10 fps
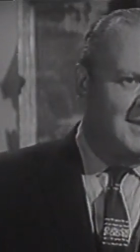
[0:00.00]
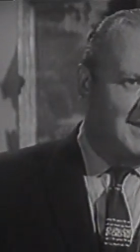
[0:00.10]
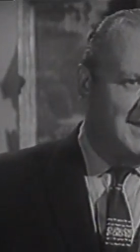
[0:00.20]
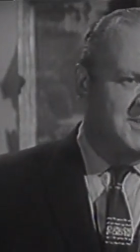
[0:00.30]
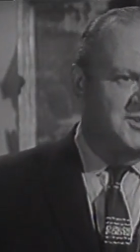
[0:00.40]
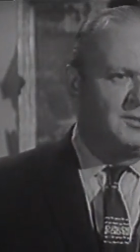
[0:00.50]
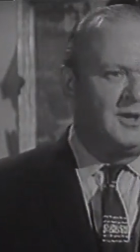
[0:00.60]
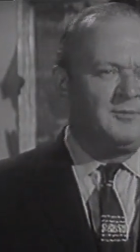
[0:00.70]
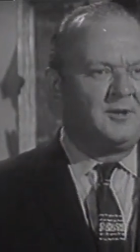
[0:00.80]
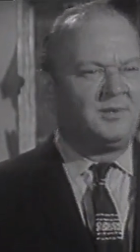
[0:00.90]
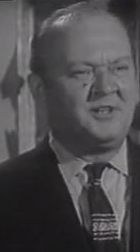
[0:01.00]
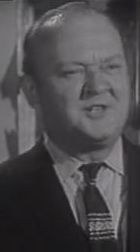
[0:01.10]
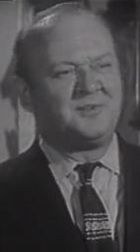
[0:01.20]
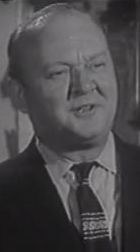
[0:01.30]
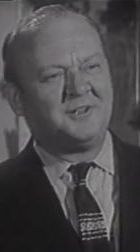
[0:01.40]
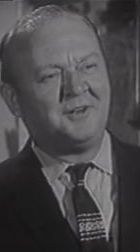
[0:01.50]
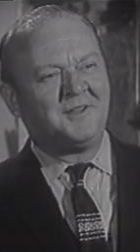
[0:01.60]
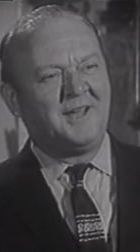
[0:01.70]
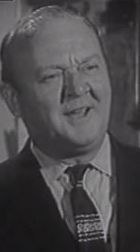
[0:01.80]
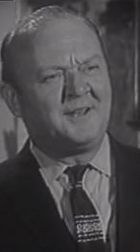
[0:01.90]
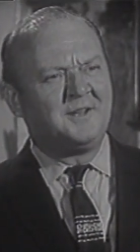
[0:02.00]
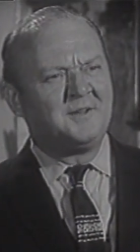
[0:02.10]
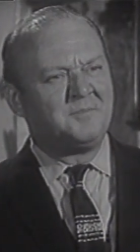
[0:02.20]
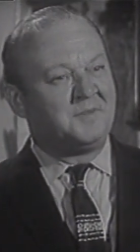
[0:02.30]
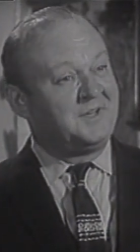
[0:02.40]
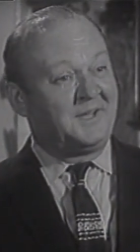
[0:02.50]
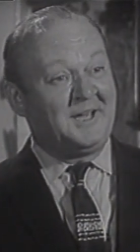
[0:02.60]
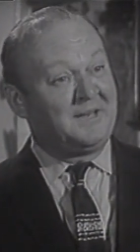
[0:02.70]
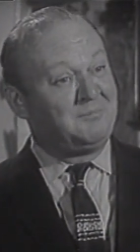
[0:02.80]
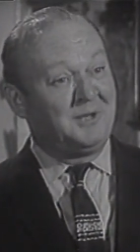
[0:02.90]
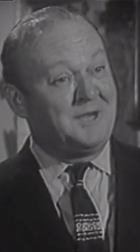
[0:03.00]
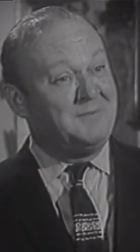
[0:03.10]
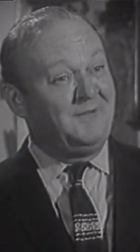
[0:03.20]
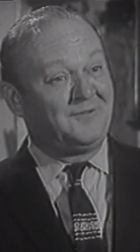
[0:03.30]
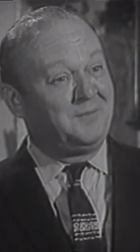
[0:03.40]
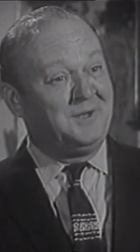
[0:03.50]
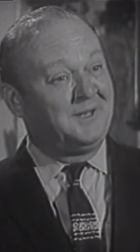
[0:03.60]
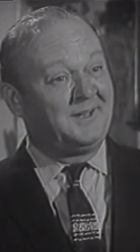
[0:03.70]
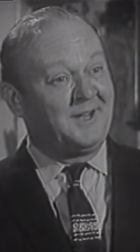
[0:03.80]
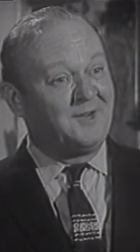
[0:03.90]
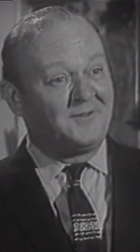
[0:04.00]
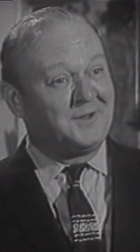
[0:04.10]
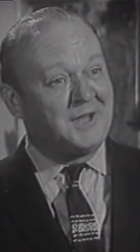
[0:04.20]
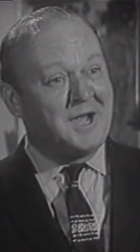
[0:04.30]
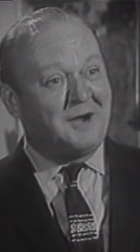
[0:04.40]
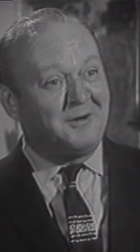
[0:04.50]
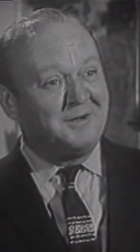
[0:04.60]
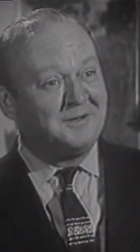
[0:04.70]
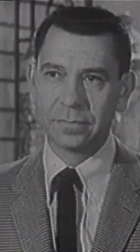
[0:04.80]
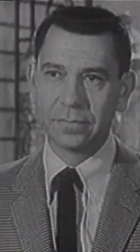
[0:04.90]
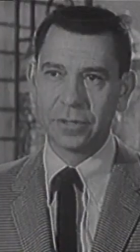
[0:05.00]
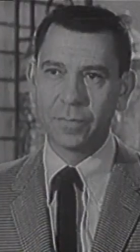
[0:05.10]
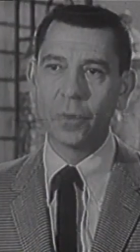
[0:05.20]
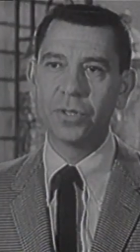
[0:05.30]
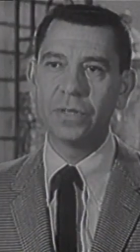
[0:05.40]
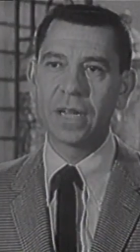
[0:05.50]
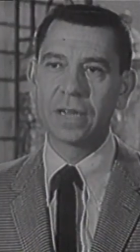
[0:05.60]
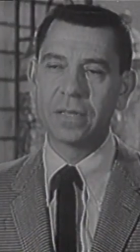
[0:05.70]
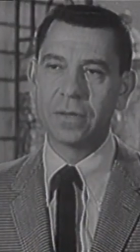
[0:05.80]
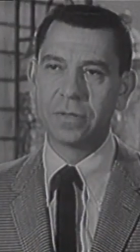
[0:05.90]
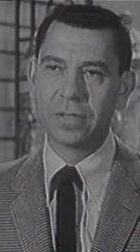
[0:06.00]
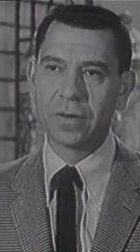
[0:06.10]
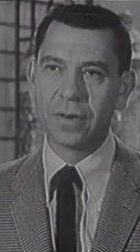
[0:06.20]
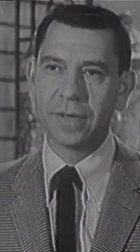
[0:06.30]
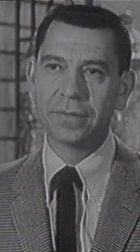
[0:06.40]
I guess nobody but policemen could know that. But you can't blame me for being careful now. Suppose you tell us the whole story.